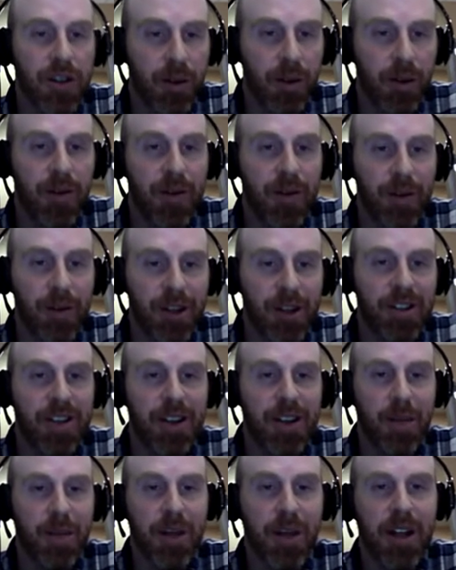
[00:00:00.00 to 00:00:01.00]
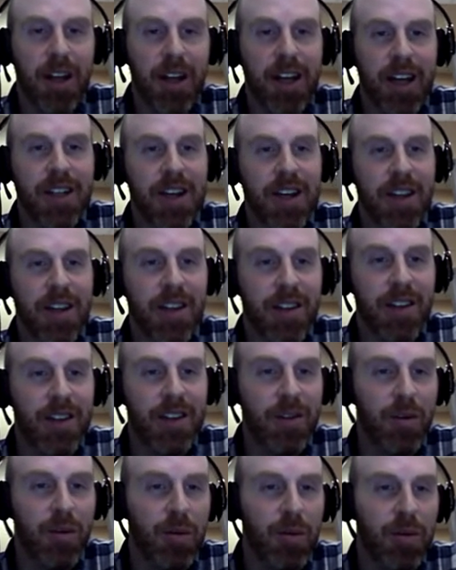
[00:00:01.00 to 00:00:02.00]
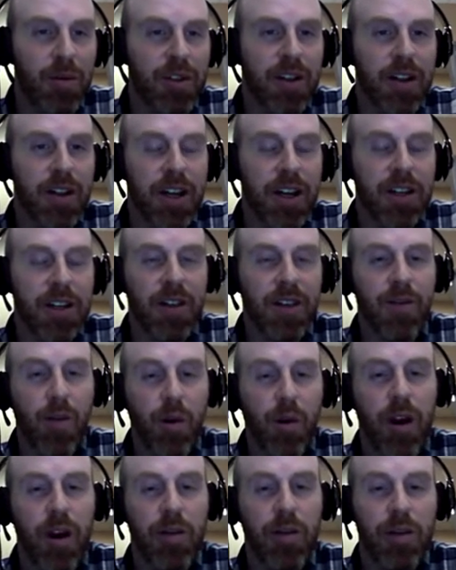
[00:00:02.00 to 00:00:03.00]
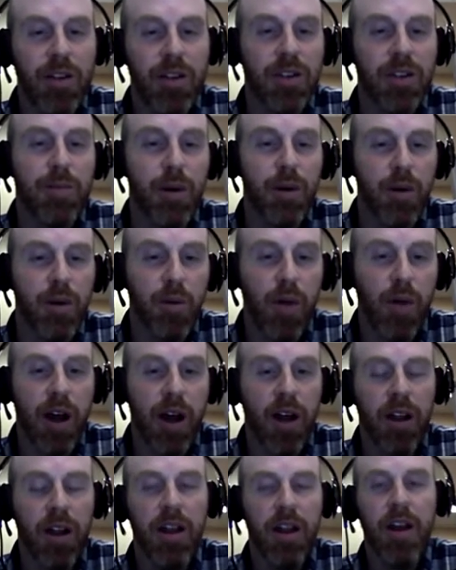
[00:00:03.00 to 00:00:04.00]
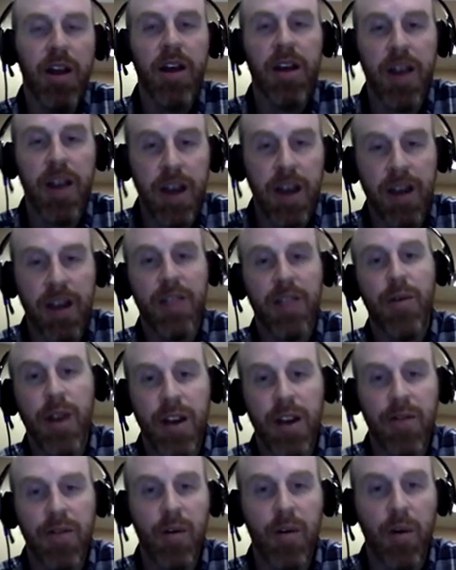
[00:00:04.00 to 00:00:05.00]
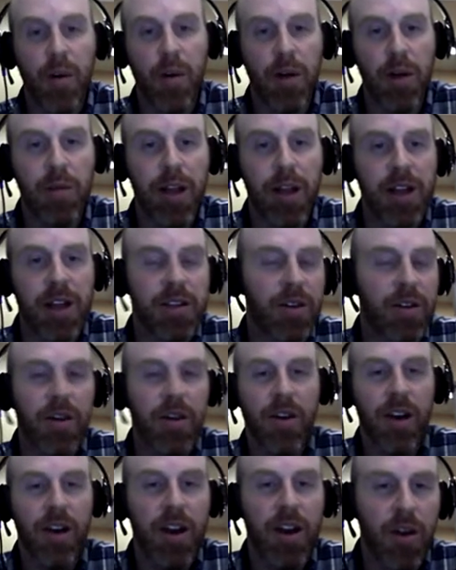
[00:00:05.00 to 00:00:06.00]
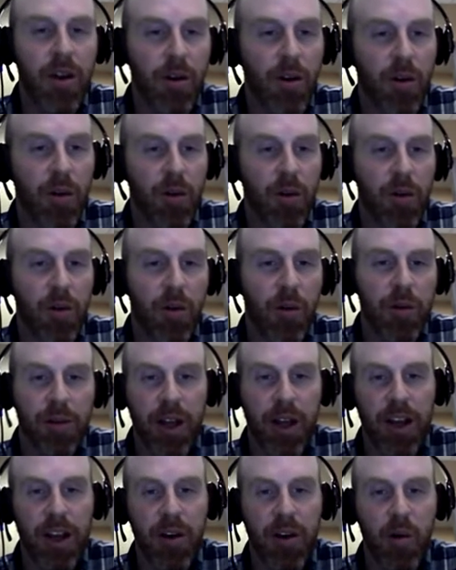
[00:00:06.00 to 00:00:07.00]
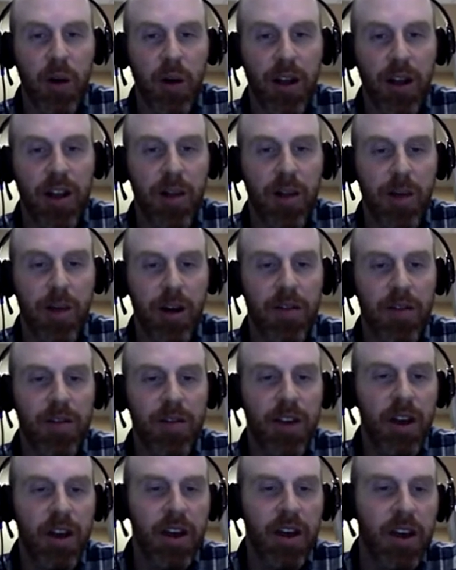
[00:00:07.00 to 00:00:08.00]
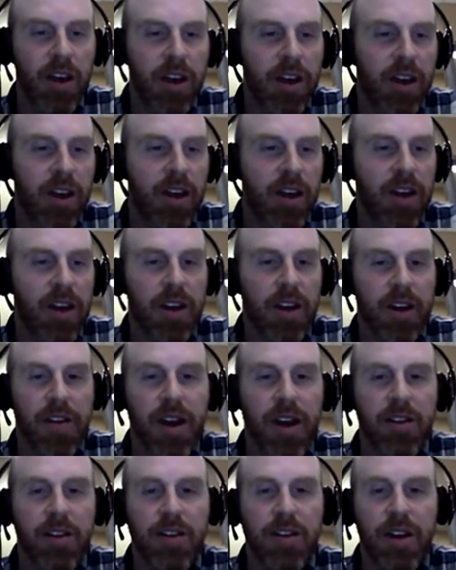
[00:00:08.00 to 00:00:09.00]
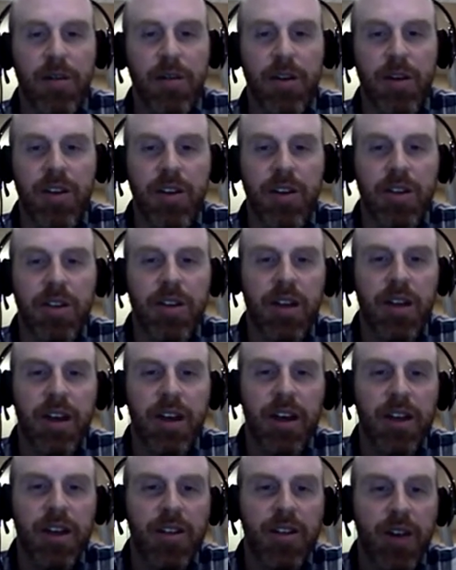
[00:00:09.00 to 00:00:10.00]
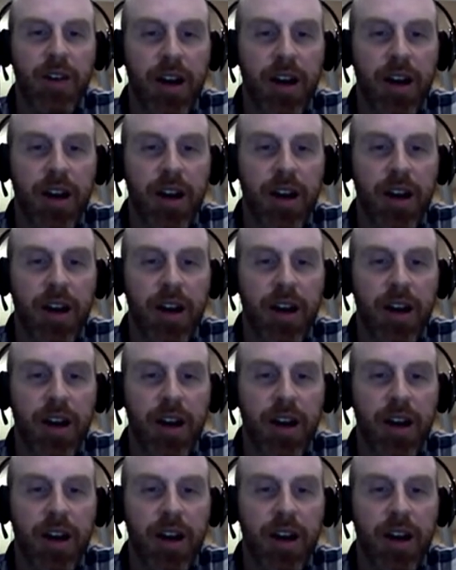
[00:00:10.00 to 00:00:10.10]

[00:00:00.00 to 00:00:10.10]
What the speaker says: number of images can be collected. I think this group was collecting 4 images per well in a 384 well plate. So with one plate, you're quickly above 1,000 images. So